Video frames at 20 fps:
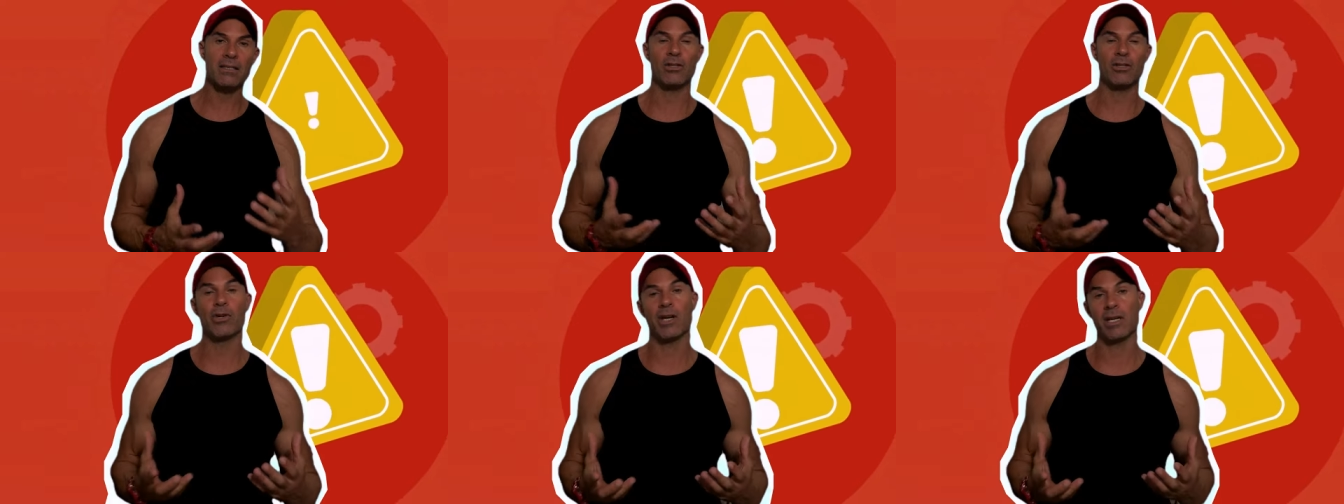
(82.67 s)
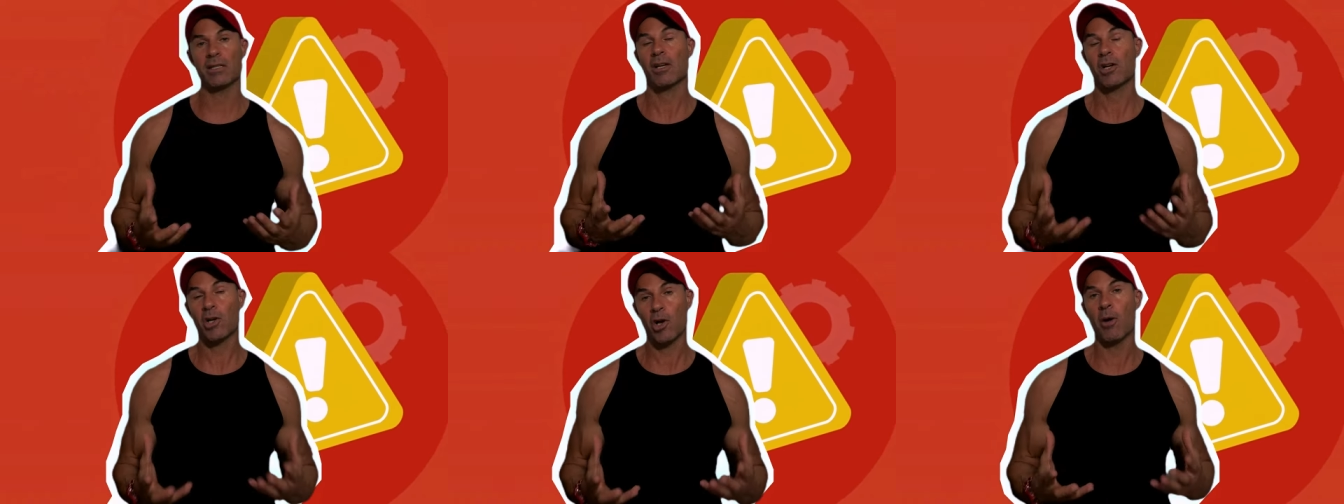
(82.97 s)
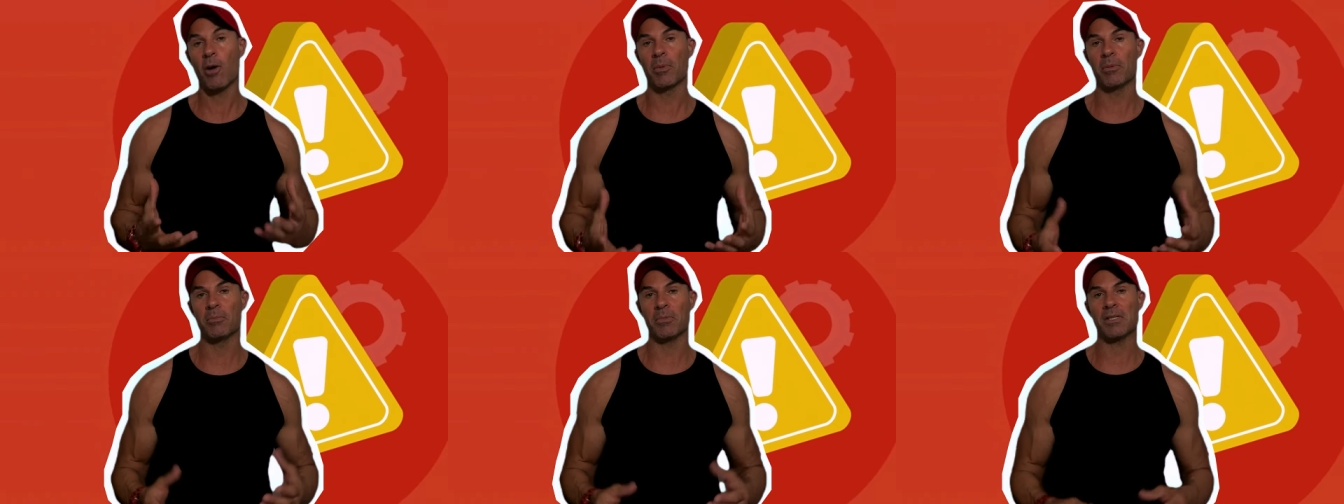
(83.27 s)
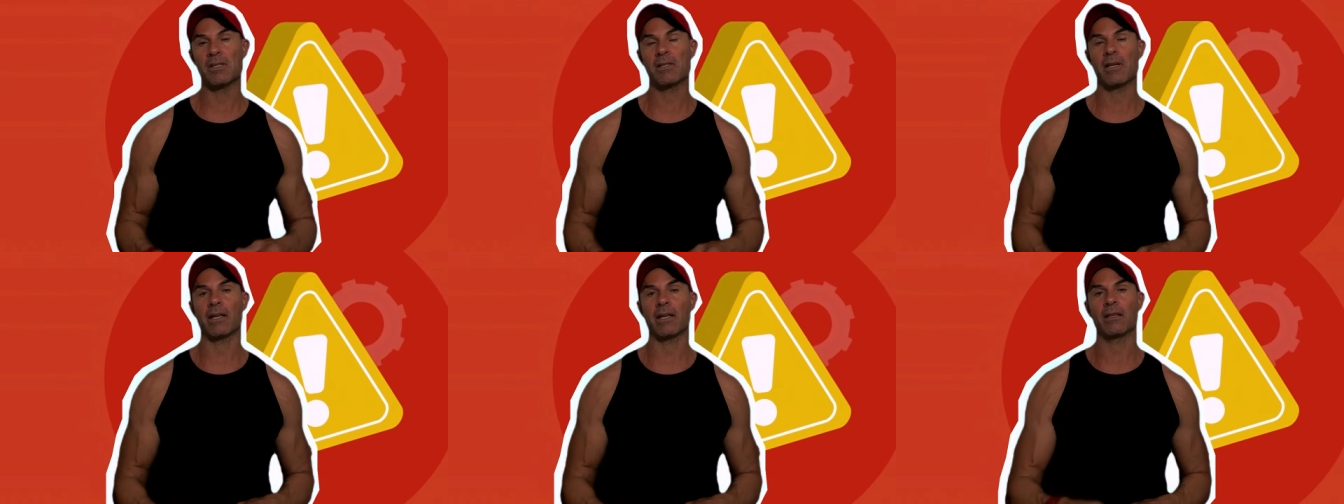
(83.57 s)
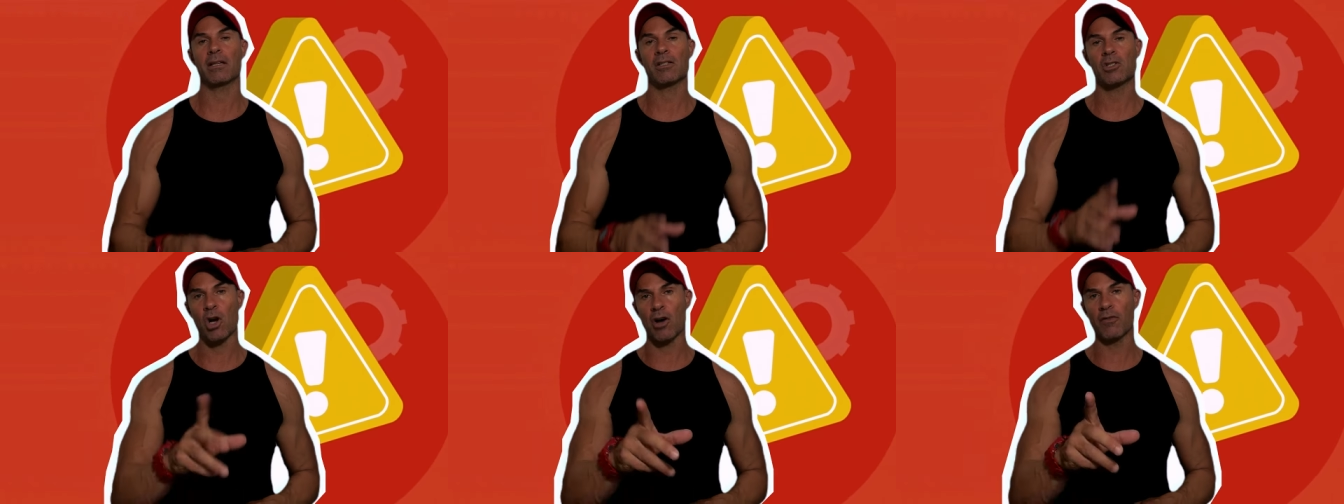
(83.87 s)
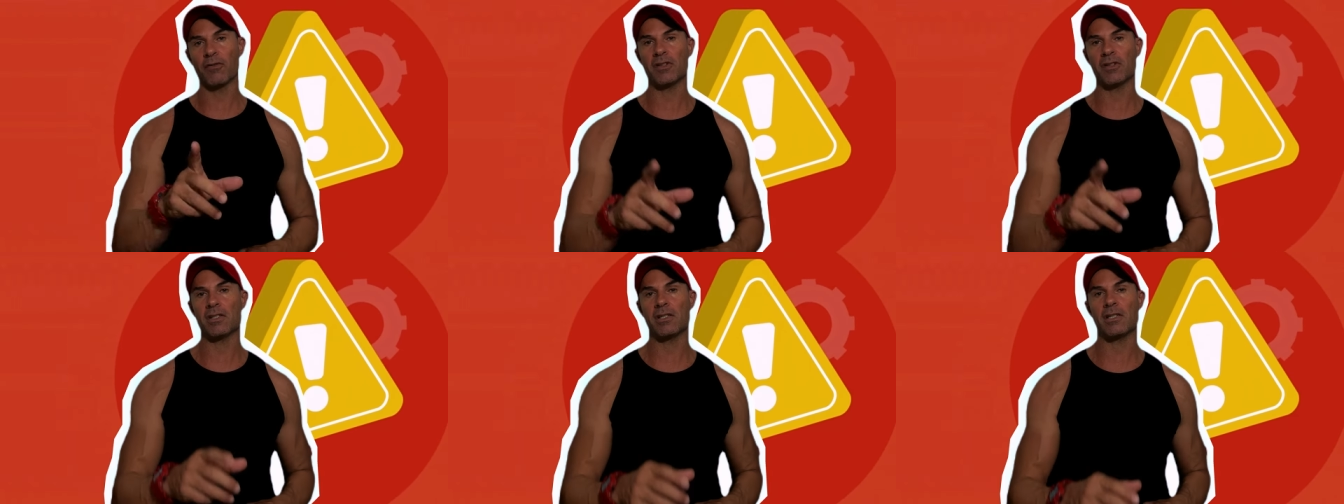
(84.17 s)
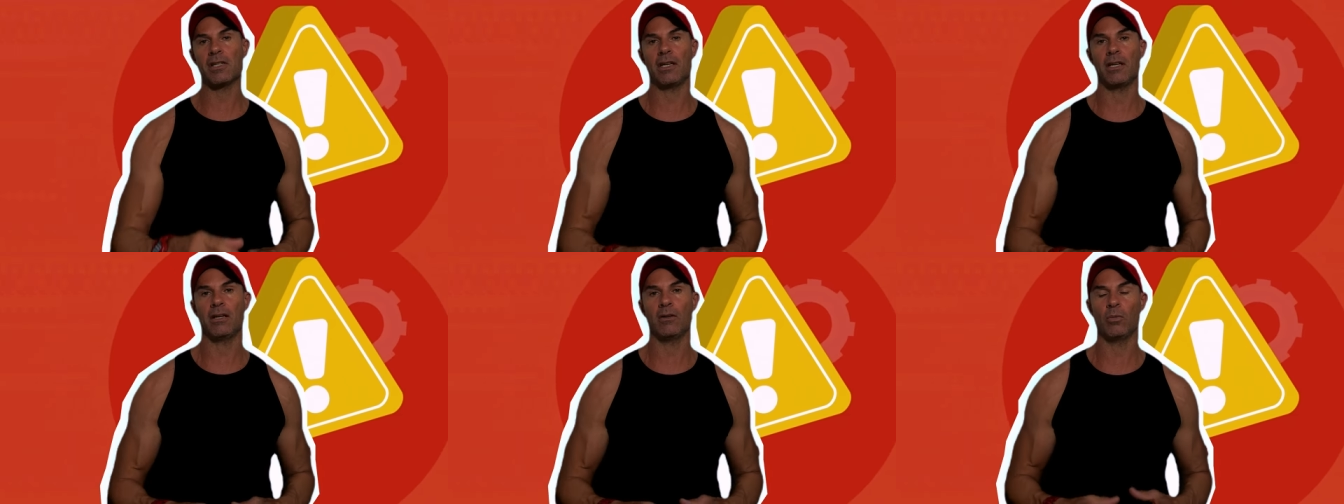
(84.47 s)
address a common mistake that's often
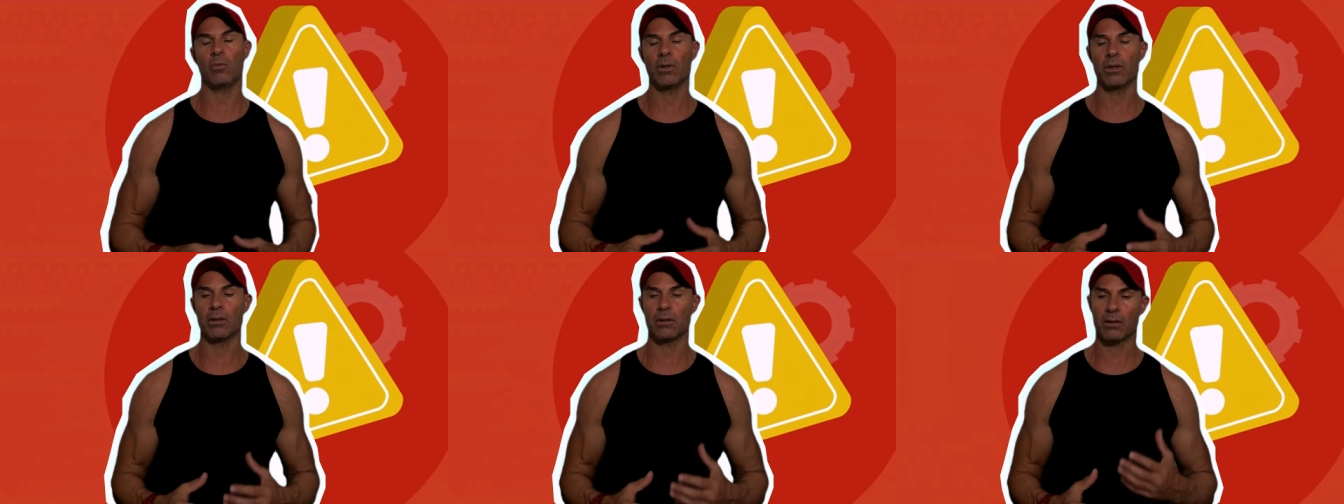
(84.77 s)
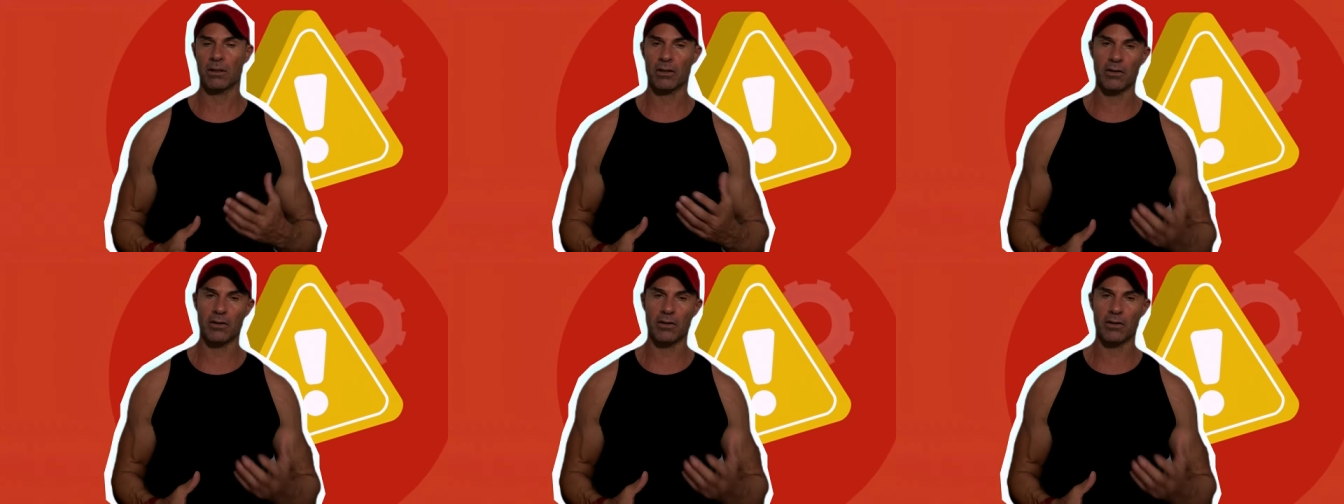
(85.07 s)
seen with